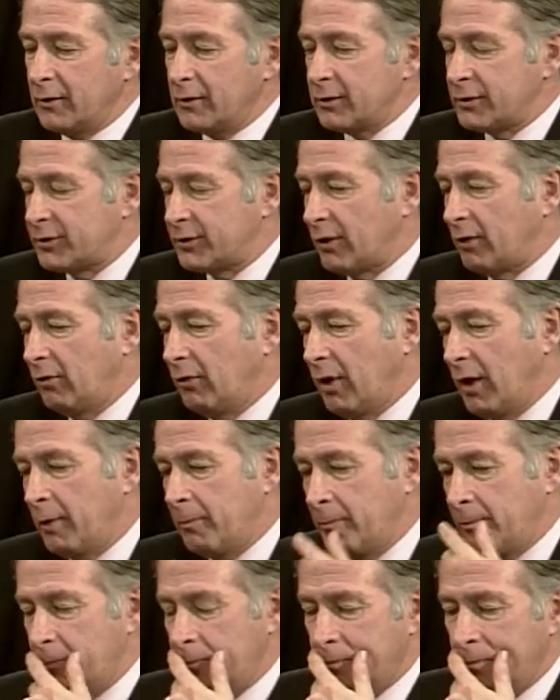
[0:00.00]

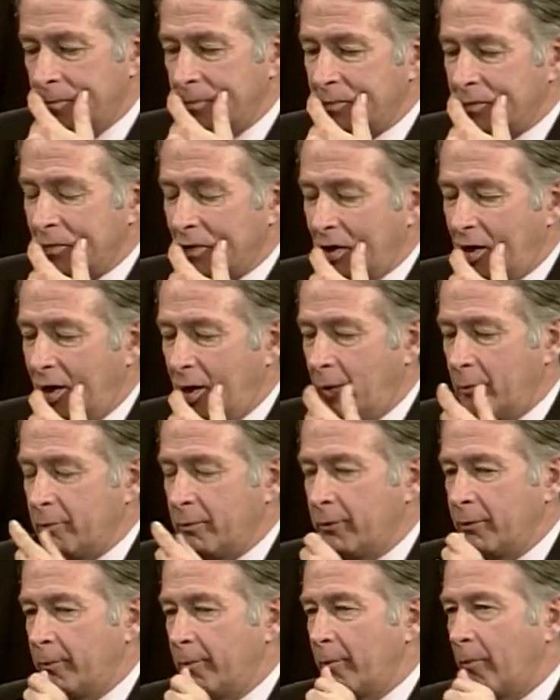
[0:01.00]
So
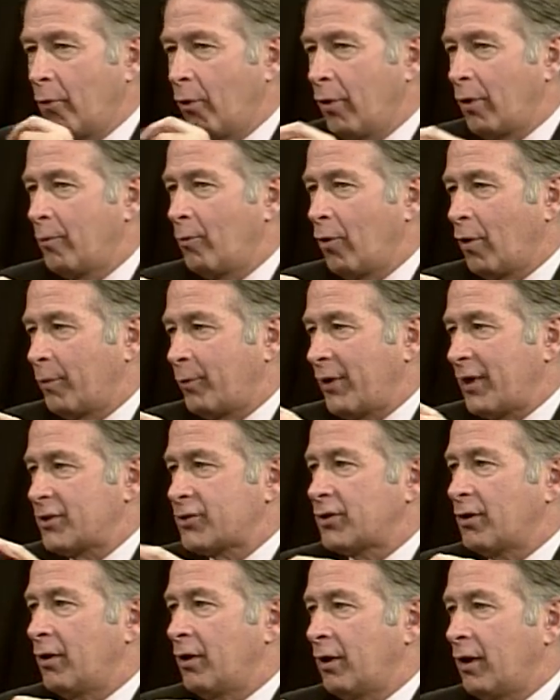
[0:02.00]
more and more
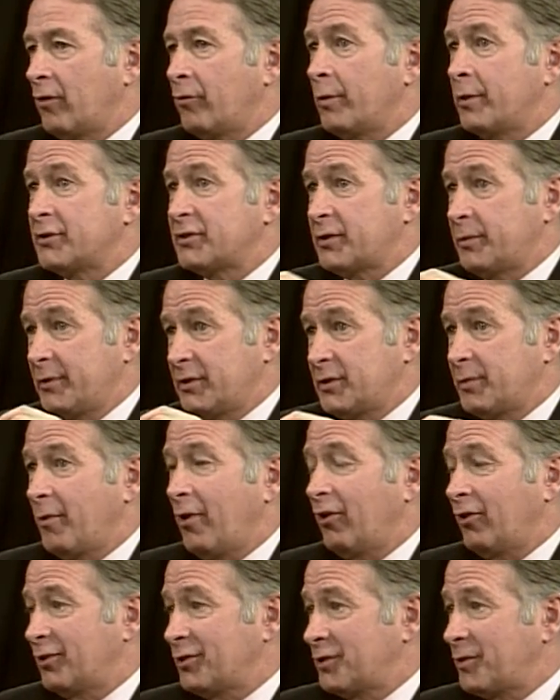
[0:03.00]
pressure on governments to be
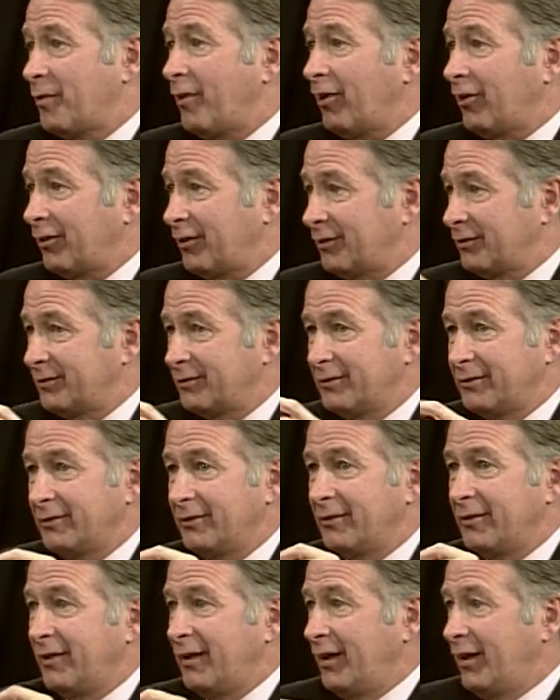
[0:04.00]
smaller and smaller.
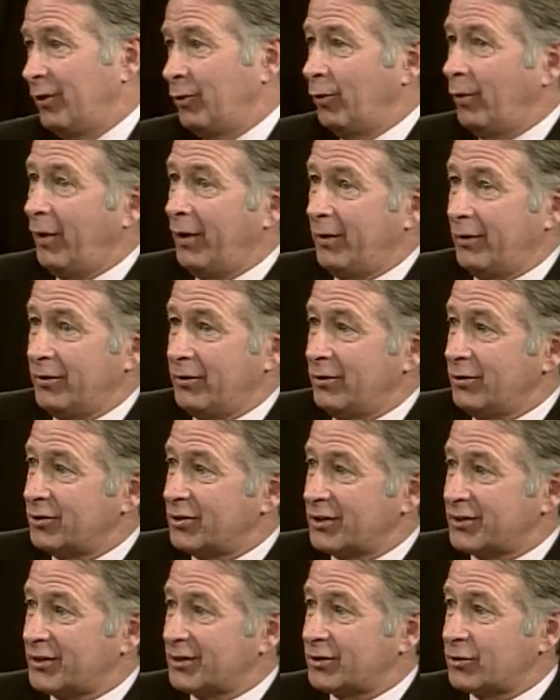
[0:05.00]
Mm-hmm. And what you
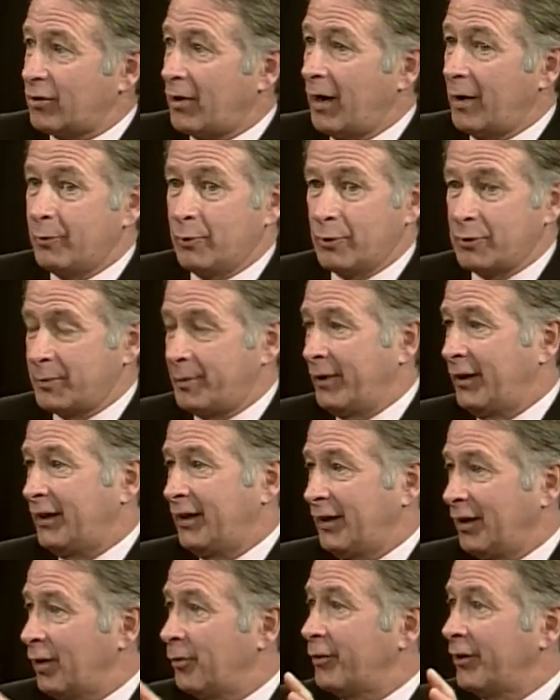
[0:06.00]
just described was
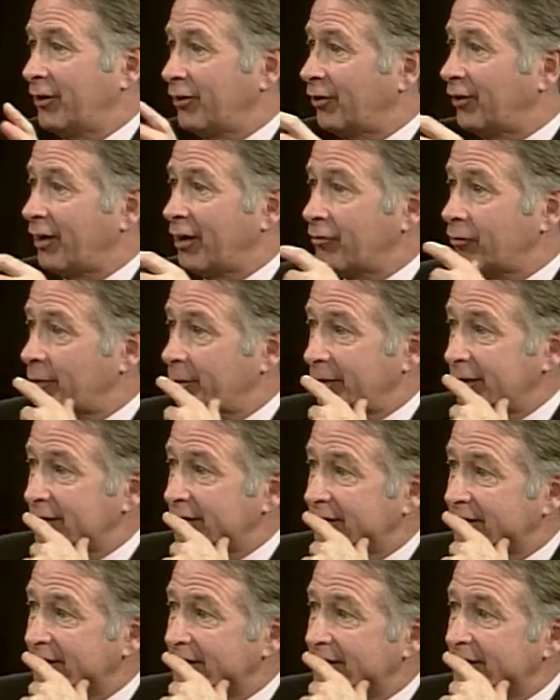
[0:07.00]
making a bigger government.
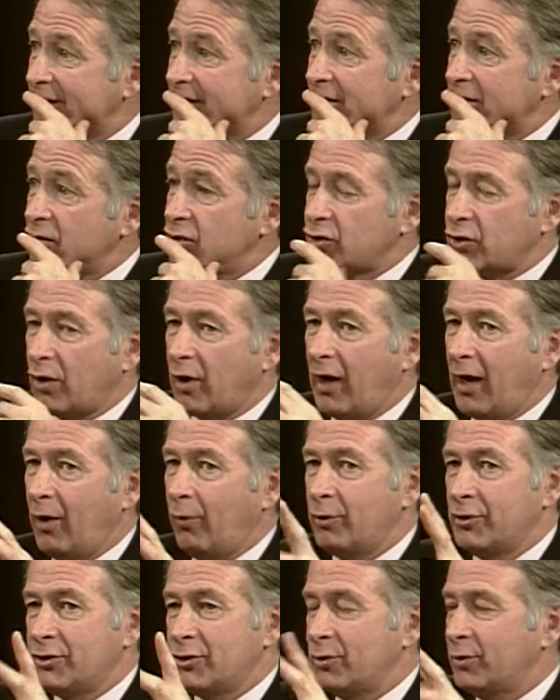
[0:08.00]
So how
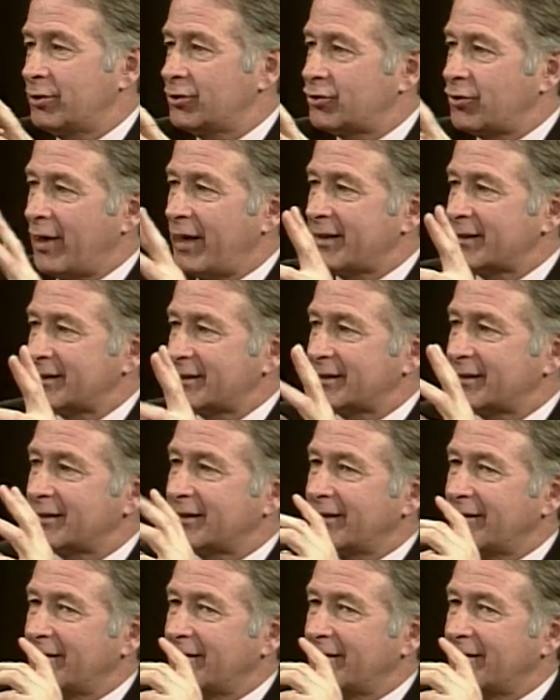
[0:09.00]
would you address,